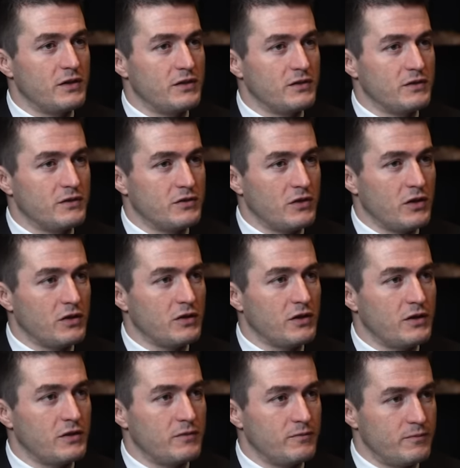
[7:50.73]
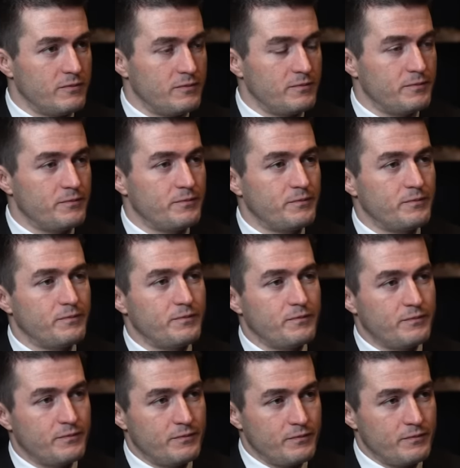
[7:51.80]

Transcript: is... That John Glenn is the first